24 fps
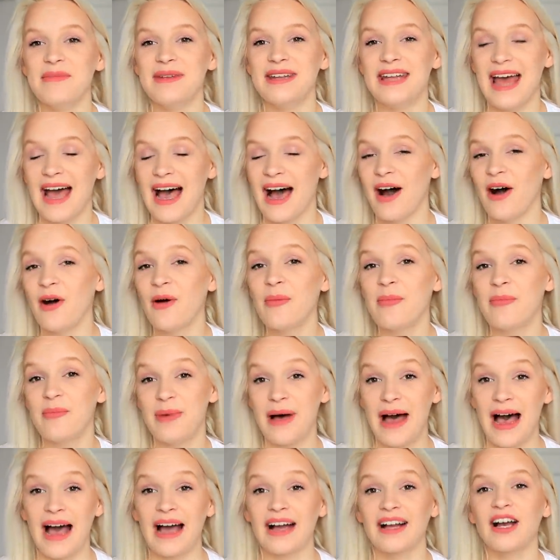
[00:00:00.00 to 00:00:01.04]
Now
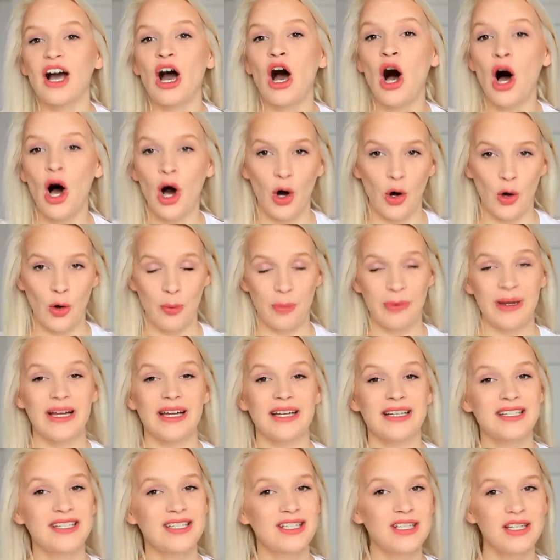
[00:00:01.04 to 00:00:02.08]
back home.
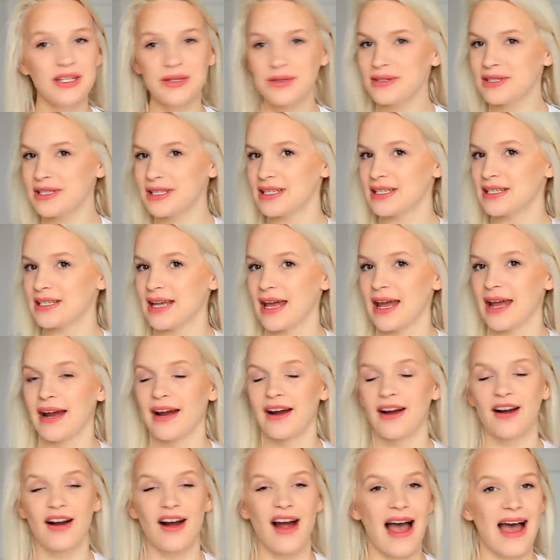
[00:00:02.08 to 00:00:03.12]
Excuse this
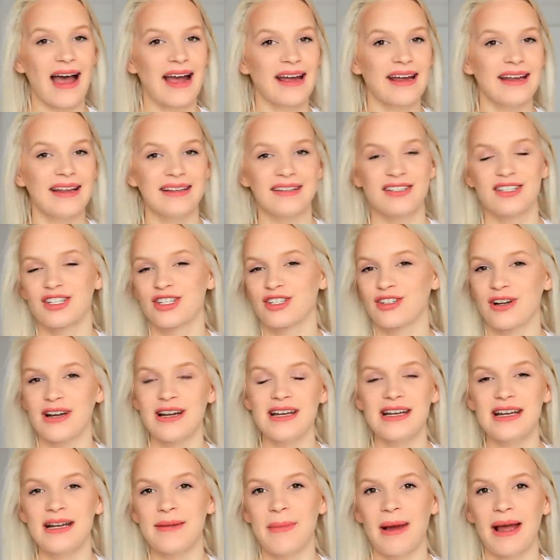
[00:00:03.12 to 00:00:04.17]
hair. I
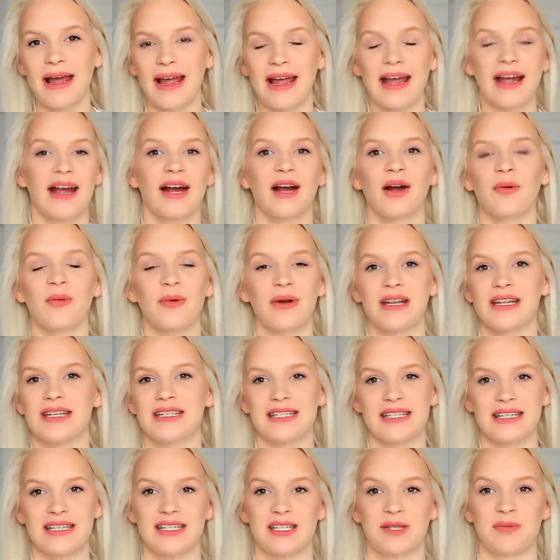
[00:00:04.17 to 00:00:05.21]
straightening my hair when
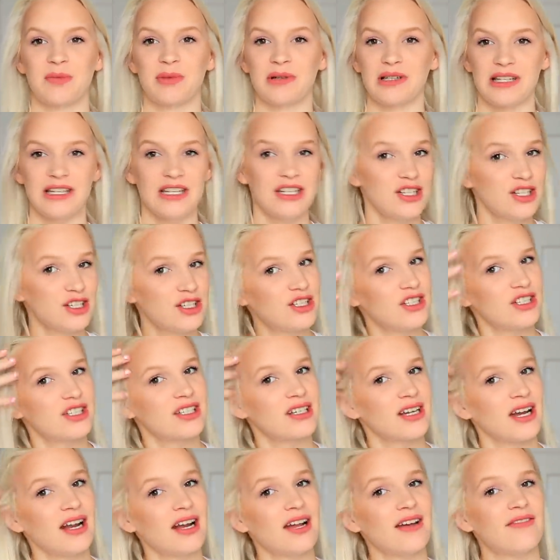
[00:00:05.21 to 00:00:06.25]
it's this bleached just
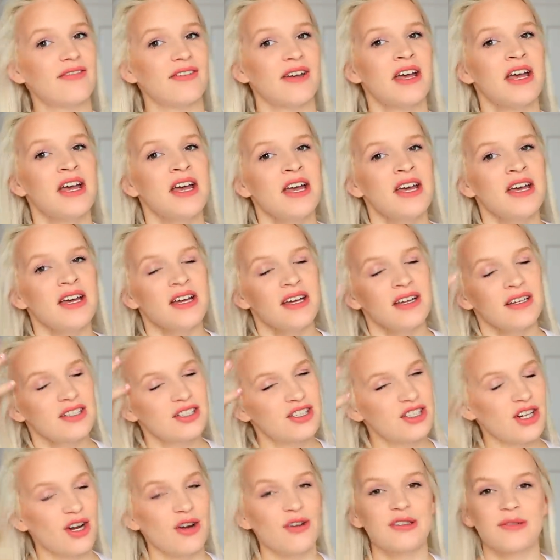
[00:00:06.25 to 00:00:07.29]
kind of
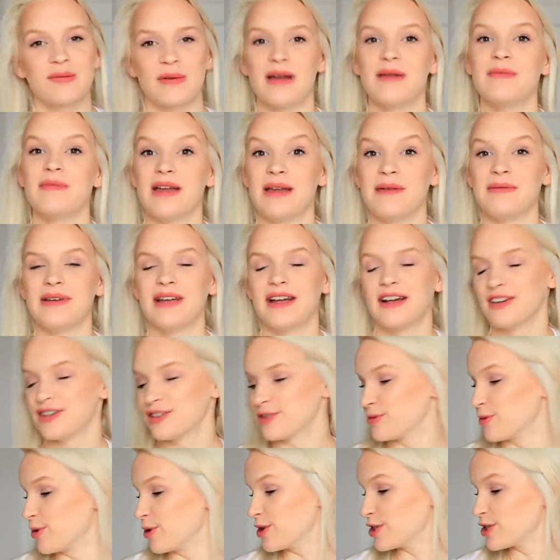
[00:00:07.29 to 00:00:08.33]
shows my baby
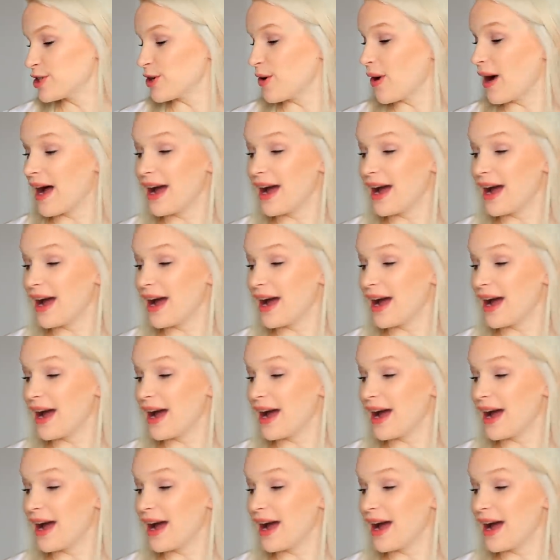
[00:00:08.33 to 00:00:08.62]
hairs more, so